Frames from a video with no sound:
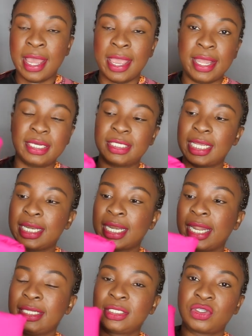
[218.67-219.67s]
and a
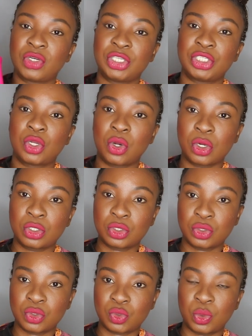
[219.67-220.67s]
non-stretchy
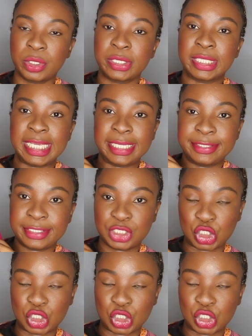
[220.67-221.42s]
cotton twill is